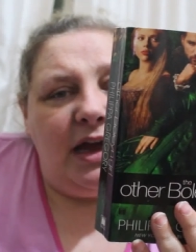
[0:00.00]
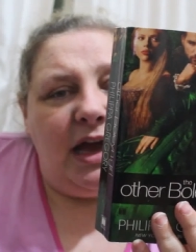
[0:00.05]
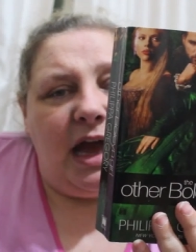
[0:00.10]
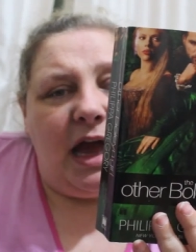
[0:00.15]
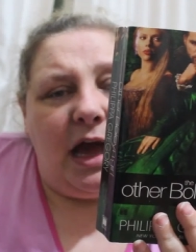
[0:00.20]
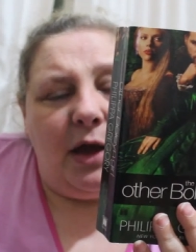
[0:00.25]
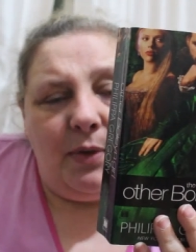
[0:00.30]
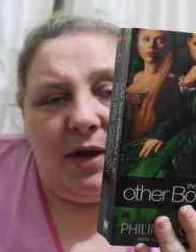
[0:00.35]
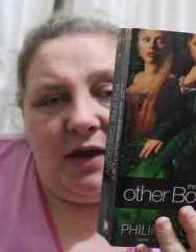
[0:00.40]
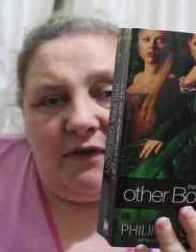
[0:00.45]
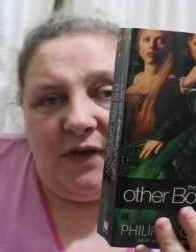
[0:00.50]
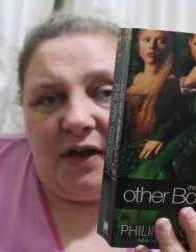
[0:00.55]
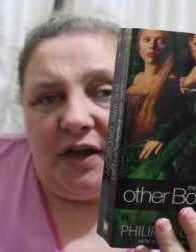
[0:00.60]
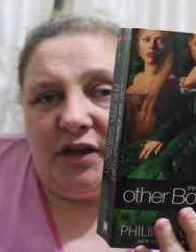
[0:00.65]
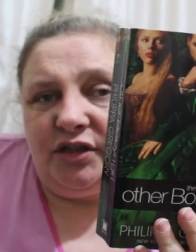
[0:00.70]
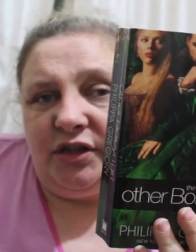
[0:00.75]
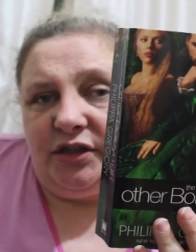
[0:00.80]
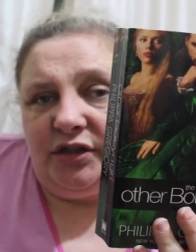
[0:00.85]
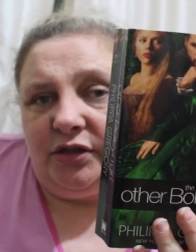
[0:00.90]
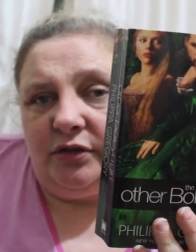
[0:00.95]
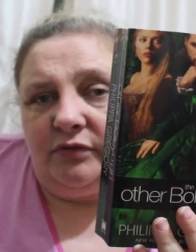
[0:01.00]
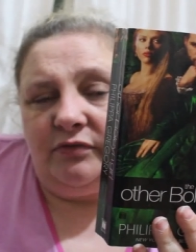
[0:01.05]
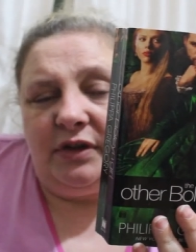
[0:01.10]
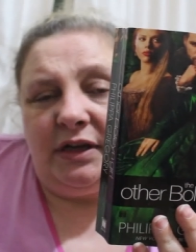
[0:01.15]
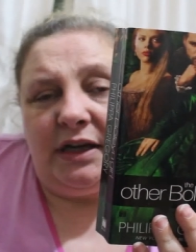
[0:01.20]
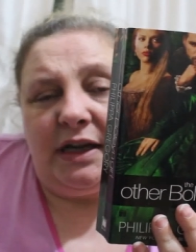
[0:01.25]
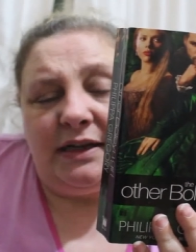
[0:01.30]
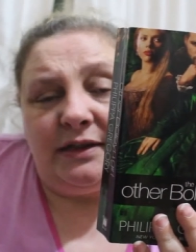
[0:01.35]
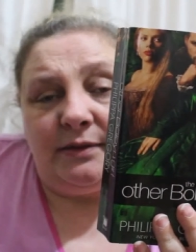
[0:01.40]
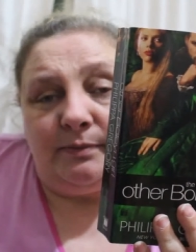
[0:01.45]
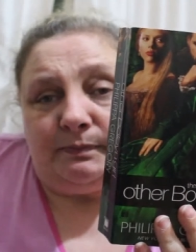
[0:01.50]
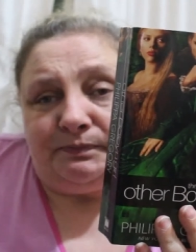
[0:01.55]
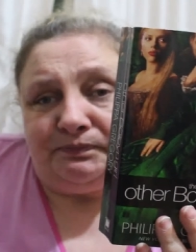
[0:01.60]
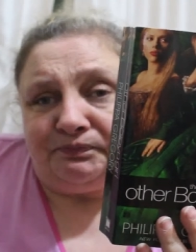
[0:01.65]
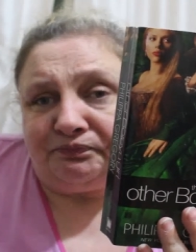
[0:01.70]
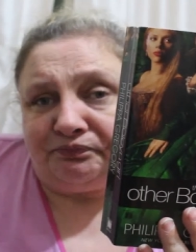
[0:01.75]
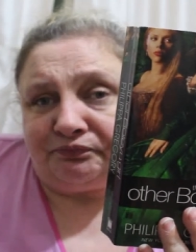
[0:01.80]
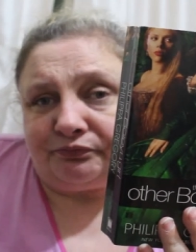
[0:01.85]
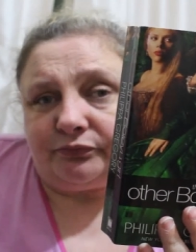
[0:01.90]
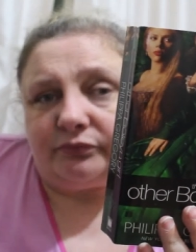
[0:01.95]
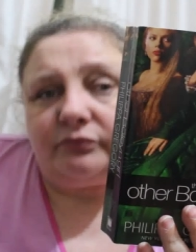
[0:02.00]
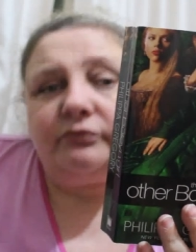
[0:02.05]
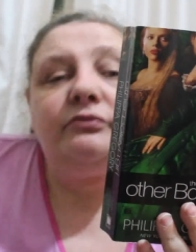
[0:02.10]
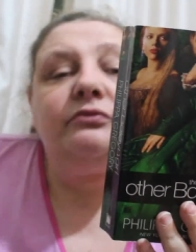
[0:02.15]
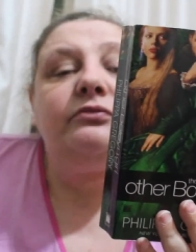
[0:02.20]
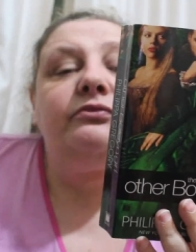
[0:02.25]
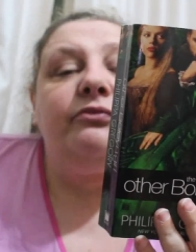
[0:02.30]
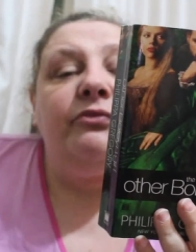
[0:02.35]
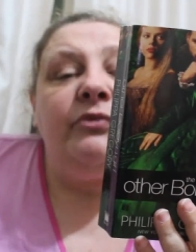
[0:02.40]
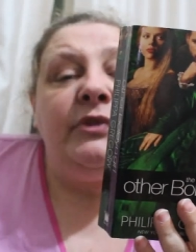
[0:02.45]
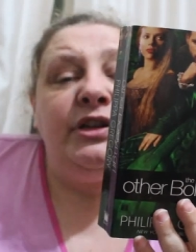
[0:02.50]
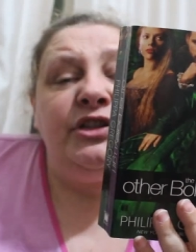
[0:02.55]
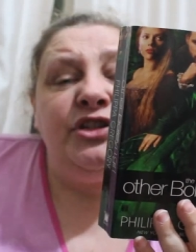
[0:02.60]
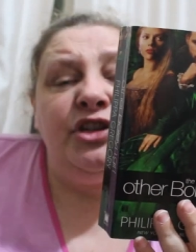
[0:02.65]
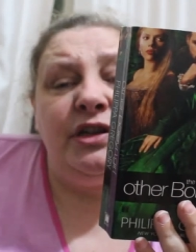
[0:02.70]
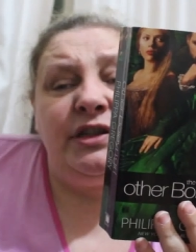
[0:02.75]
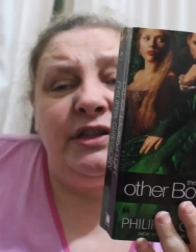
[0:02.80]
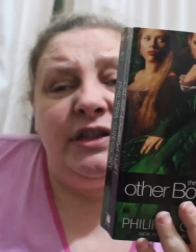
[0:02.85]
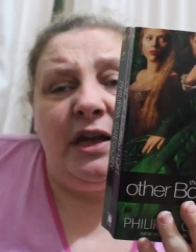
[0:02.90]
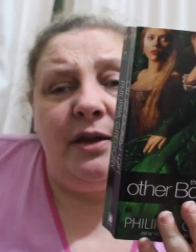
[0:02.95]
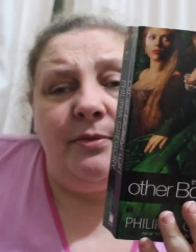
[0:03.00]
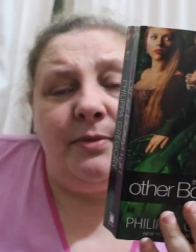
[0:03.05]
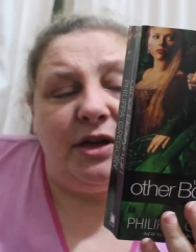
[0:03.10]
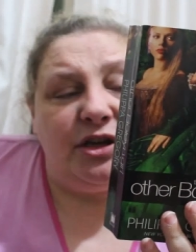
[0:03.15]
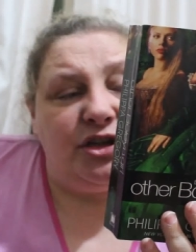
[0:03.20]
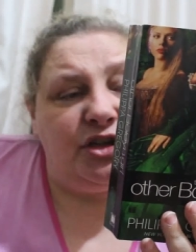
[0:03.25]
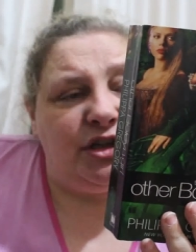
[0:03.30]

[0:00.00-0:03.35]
However, she soon realises just how much